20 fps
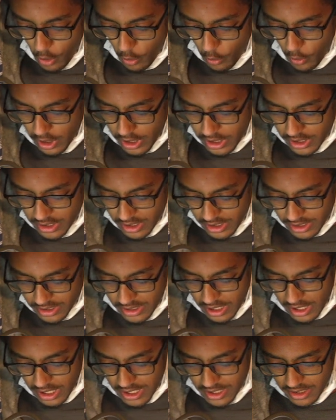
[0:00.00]
What is this
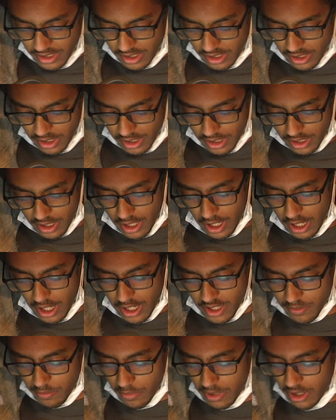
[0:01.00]
that I see, I
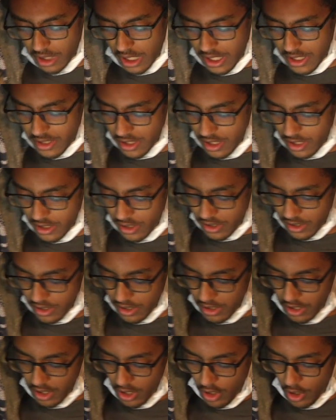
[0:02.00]
smell, I sense?
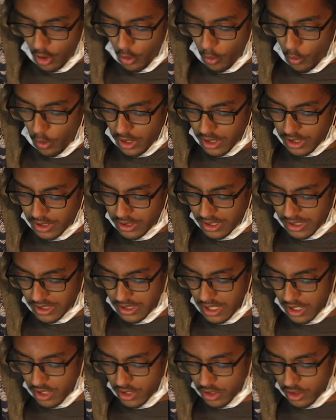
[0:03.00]
What is this
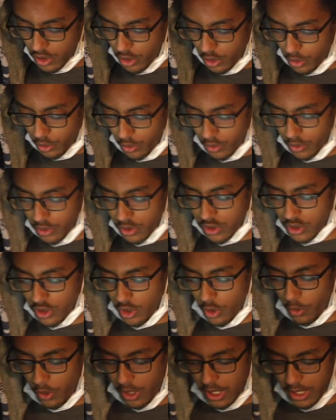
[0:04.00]
that is so,
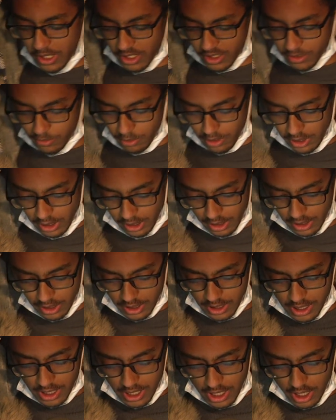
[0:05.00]
so unexplained?
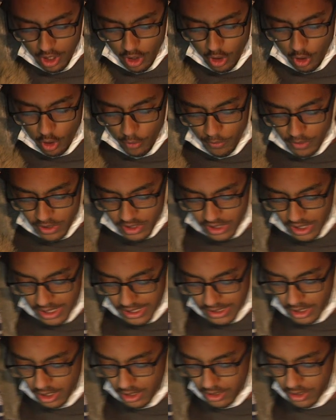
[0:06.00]

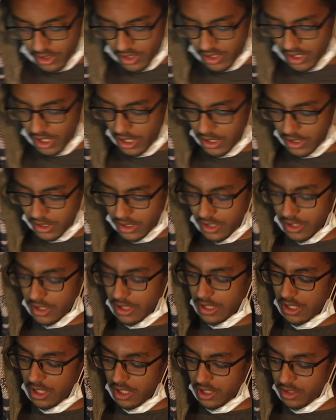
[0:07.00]
Oversized, undersized,
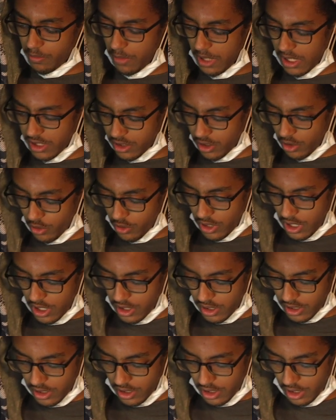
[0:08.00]
it makes no
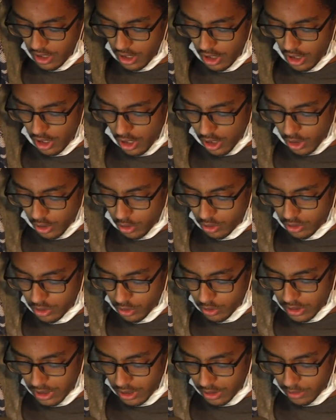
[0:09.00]
sense. Could
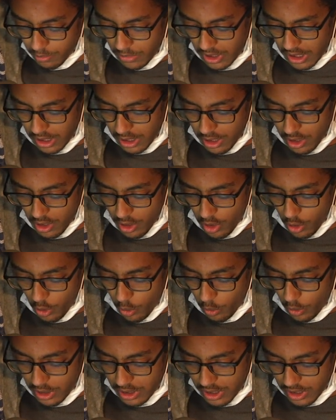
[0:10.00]
you tell me
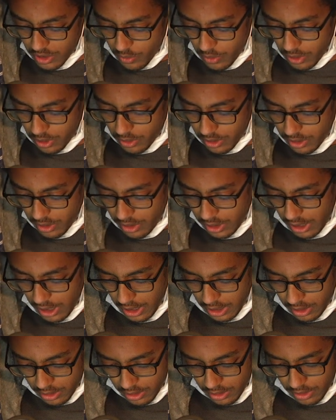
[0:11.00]
what is real in the
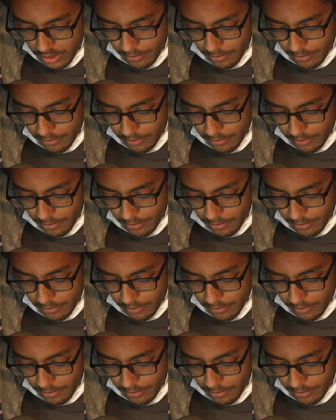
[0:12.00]
end?